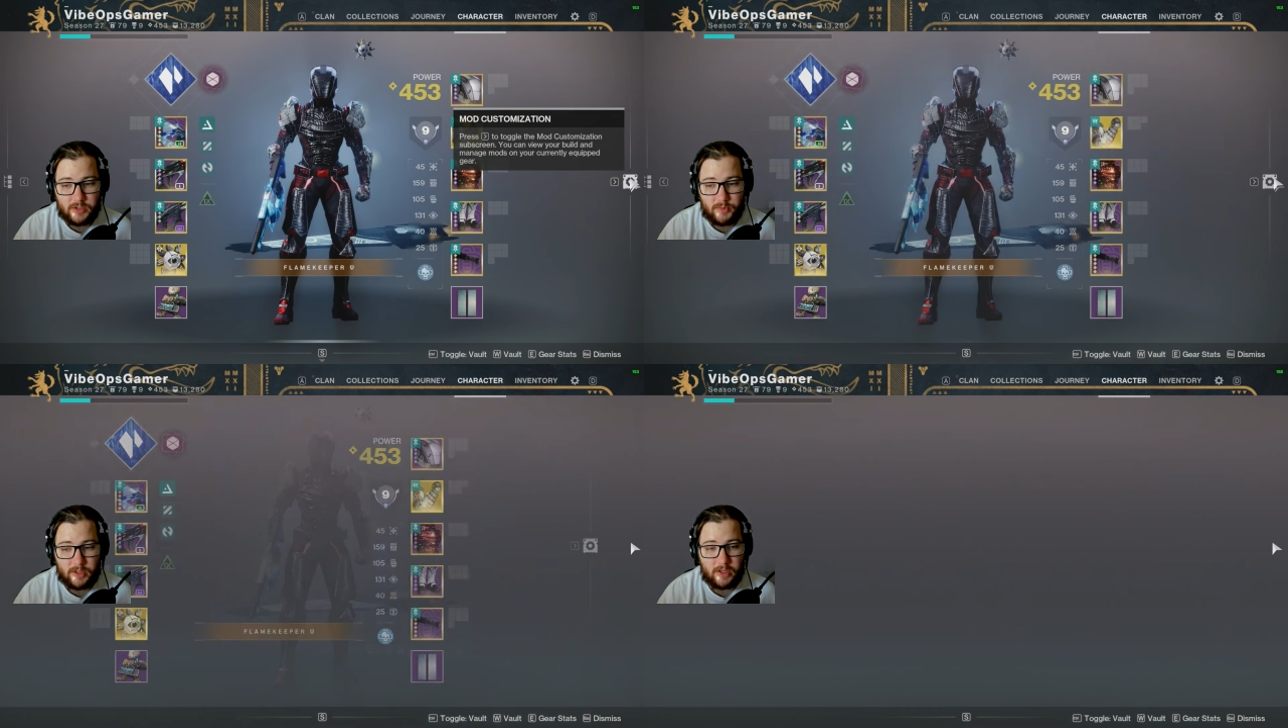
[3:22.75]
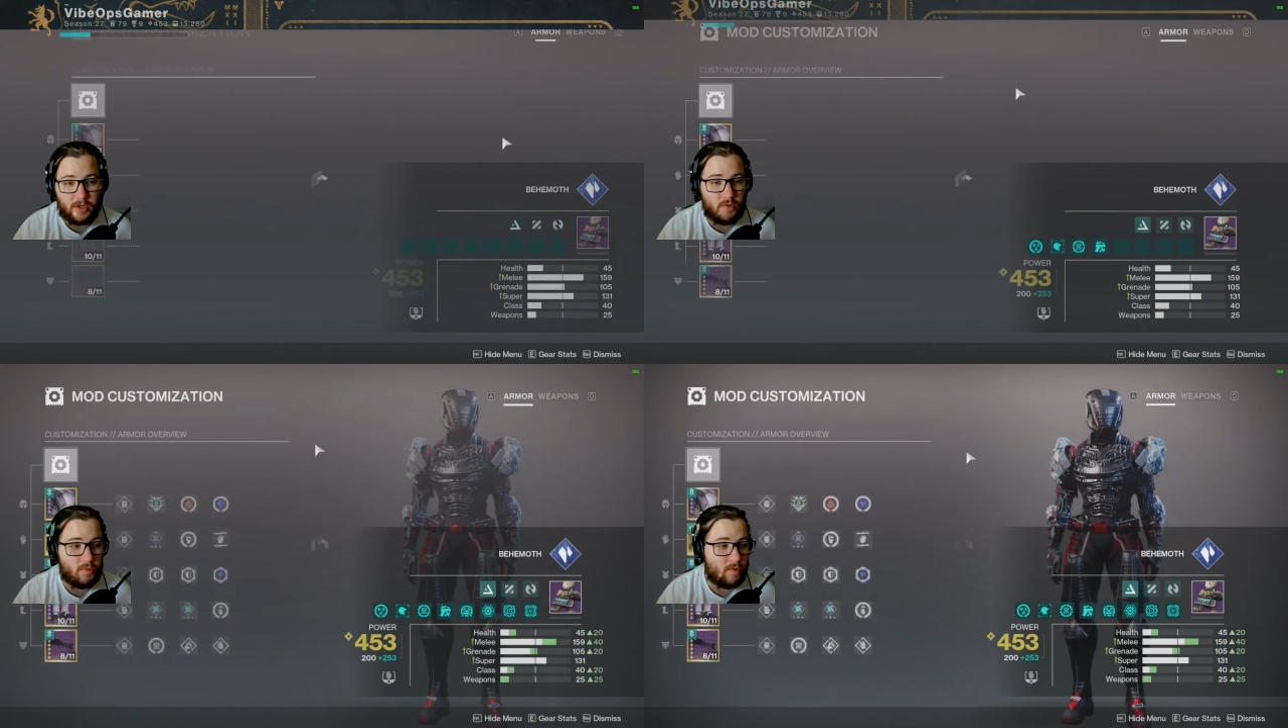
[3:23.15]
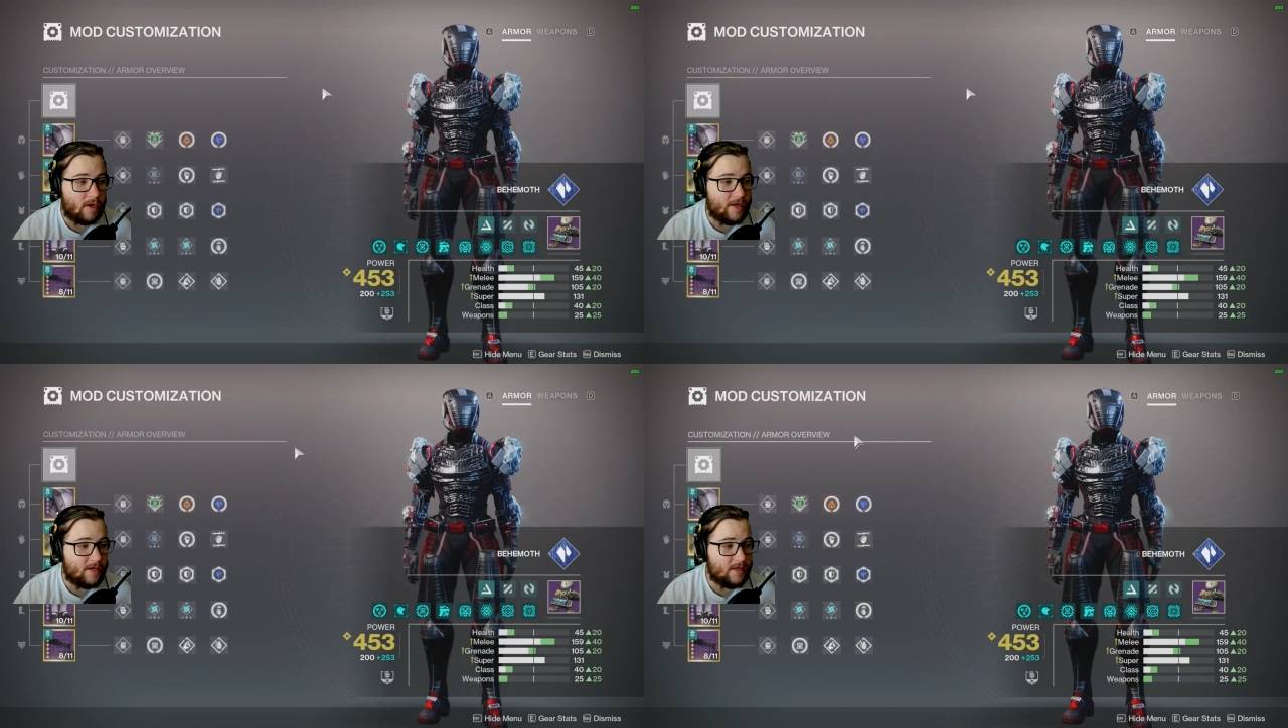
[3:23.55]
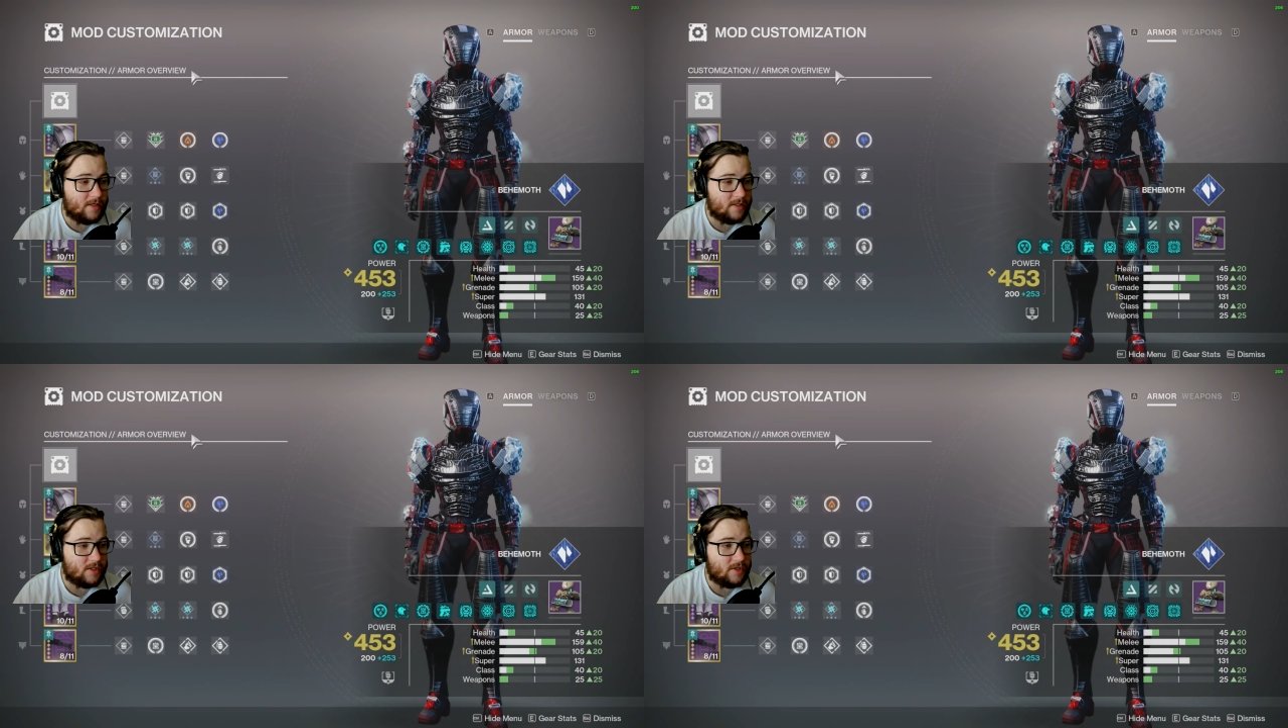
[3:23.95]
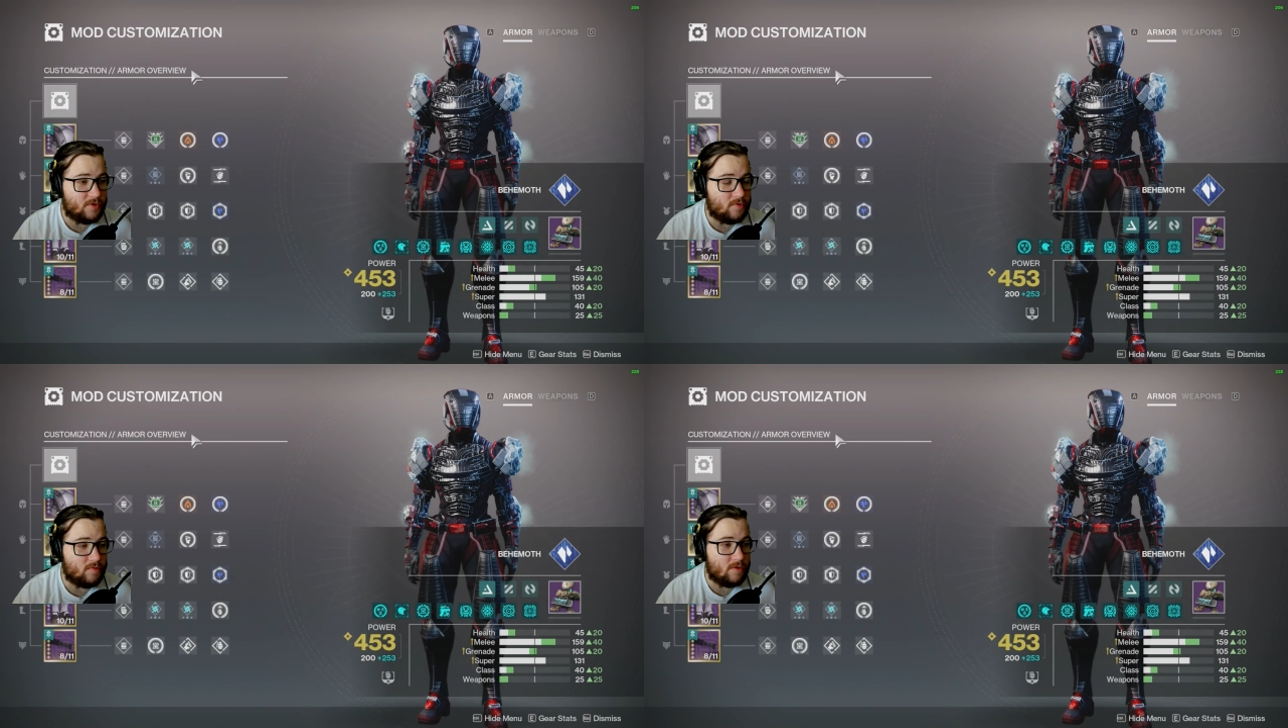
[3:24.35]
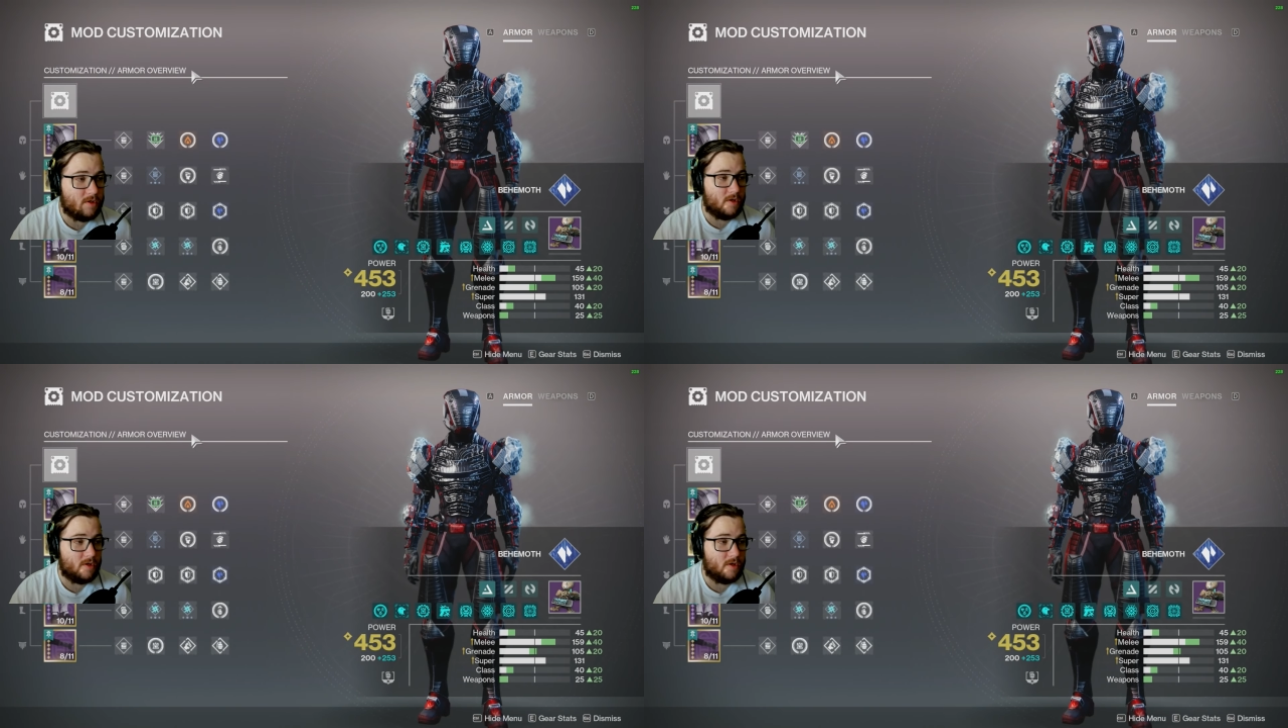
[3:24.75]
we're going to go right into